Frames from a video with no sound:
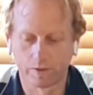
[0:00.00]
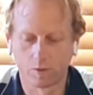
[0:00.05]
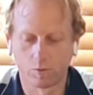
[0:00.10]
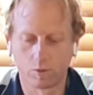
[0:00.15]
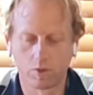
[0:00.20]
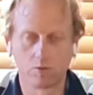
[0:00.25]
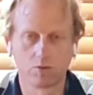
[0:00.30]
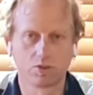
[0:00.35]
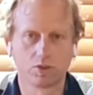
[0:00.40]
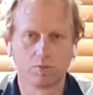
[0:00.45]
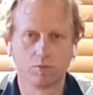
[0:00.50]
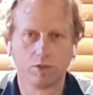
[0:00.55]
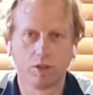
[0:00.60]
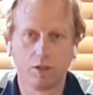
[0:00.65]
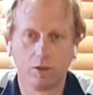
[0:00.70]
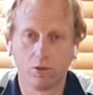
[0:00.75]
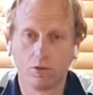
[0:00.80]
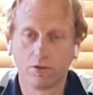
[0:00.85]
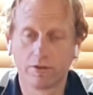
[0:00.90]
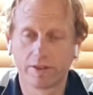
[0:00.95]
We will supply
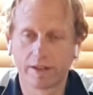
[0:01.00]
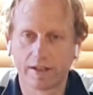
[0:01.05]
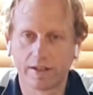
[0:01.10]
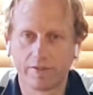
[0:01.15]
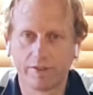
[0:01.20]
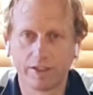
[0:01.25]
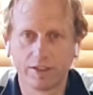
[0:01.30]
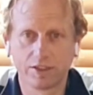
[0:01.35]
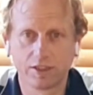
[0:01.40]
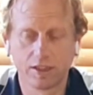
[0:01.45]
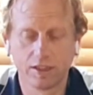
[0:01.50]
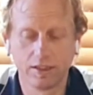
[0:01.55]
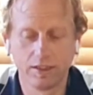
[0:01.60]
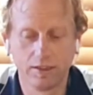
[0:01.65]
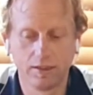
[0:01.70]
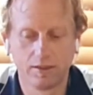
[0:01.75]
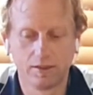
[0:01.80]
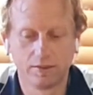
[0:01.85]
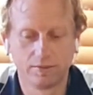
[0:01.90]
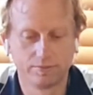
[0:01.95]
all of that
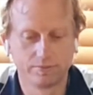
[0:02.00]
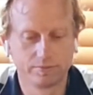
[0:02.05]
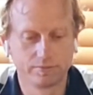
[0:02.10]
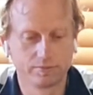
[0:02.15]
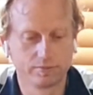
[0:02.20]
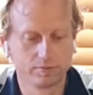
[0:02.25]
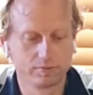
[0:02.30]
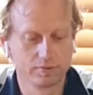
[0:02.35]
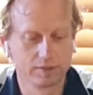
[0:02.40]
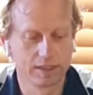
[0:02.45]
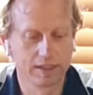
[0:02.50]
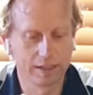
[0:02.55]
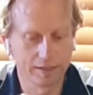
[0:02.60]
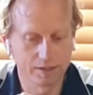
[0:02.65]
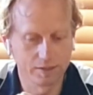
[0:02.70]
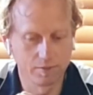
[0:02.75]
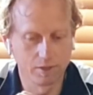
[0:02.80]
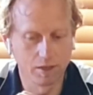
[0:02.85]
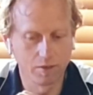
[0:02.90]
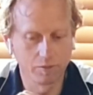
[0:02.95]
eventually, and at
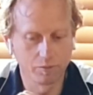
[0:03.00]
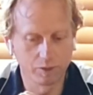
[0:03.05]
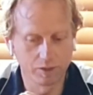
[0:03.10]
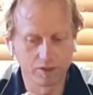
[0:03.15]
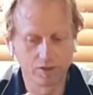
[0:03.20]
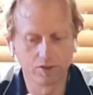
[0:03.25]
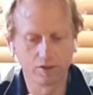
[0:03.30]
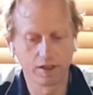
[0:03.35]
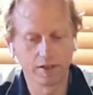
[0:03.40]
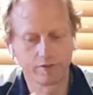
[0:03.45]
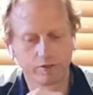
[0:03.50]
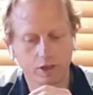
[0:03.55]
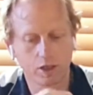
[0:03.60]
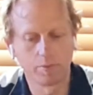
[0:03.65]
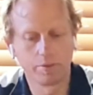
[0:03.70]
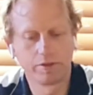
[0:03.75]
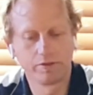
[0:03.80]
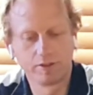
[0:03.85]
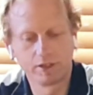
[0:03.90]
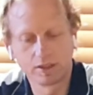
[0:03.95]
the moment we do have
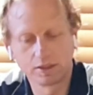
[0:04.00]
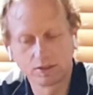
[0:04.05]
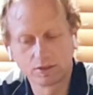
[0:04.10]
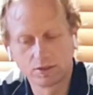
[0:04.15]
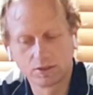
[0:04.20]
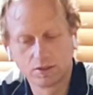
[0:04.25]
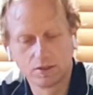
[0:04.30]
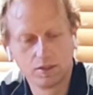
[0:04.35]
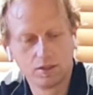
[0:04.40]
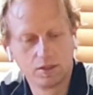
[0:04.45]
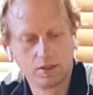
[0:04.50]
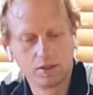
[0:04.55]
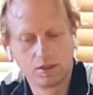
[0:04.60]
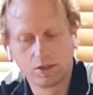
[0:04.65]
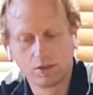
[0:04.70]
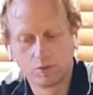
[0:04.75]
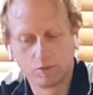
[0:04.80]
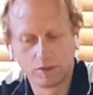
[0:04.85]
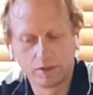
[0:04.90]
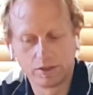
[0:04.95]
copy rings,
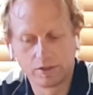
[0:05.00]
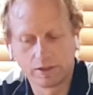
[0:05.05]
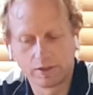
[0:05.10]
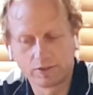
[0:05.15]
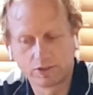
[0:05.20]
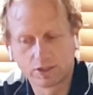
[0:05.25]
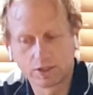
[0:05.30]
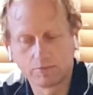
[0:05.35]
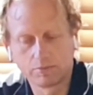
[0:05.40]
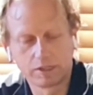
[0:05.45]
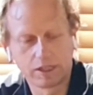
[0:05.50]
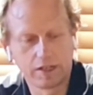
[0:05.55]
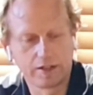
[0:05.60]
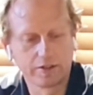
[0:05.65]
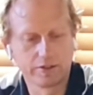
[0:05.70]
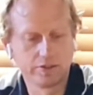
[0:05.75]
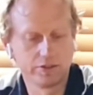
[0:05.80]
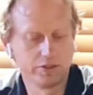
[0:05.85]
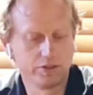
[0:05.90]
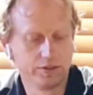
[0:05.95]
we do have some
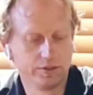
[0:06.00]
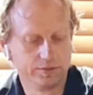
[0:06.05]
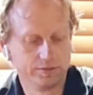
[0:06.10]
cutters,